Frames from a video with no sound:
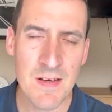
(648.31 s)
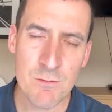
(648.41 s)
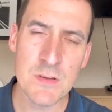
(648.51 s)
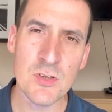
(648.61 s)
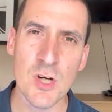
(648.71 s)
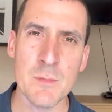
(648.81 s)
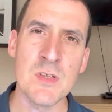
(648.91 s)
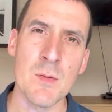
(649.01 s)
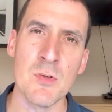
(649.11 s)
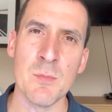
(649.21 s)
Every time he's
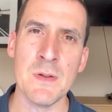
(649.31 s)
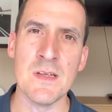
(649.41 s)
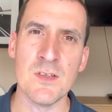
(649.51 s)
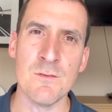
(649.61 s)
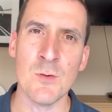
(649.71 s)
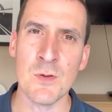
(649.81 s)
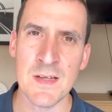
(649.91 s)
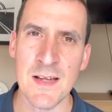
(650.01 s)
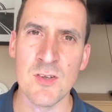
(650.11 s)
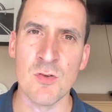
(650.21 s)
come on the pitch, you thought,
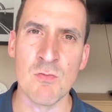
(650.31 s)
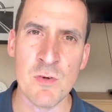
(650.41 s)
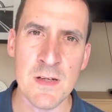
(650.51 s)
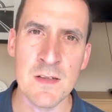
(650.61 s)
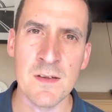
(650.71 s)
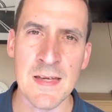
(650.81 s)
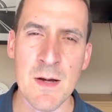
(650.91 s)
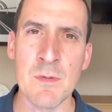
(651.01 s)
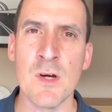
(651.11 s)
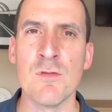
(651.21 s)
yeah, that's a really good
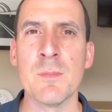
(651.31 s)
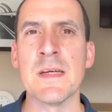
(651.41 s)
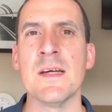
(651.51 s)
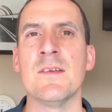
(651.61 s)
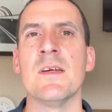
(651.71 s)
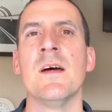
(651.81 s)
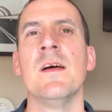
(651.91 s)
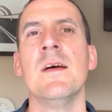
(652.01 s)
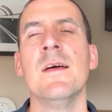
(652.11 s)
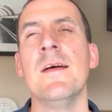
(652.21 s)
cameo from Nketiah.
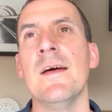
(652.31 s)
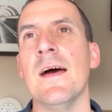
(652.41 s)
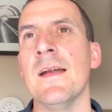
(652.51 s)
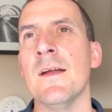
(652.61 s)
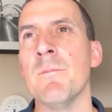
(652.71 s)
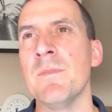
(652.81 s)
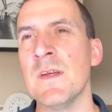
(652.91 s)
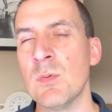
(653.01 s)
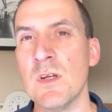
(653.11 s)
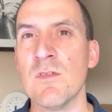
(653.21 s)
And
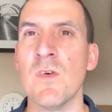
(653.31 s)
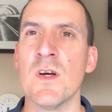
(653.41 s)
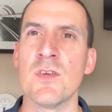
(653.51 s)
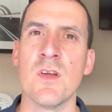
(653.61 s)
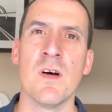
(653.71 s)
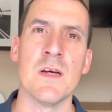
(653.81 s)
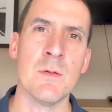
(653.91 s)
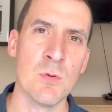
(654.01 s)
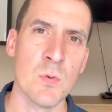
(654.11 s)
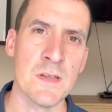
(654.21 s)
this was his first start. He
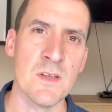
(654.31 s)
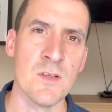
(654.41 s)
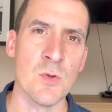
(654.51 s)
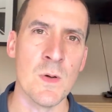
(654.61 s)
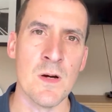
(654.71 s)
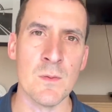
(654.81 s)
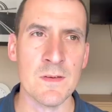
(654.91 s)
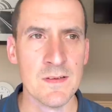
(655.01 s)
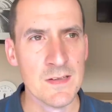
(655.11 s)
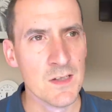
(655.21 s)
would have wanted to do well.
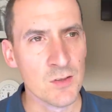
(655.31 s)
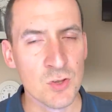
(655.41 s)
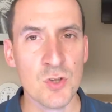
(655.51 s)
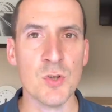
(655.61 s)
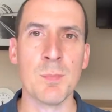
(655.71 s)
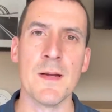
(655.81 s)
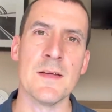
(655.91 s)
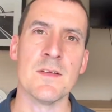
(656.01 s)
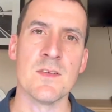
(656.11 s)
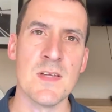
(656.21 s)
And good
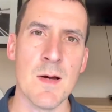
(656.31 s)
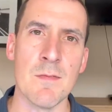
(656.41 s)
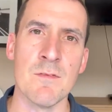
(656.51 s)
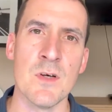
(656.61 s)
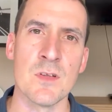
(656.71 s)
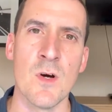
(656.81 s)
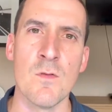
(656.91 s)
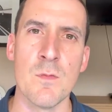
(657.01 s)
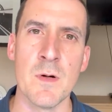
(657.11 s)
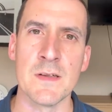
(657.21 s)
play to set up the first goal
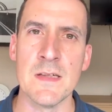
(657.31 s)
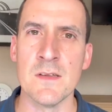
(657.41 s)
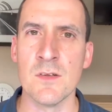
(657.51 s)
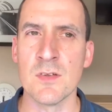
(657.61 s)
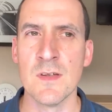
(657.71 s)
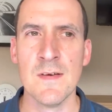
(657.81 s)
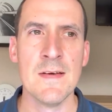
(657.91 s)
for Marquinhos.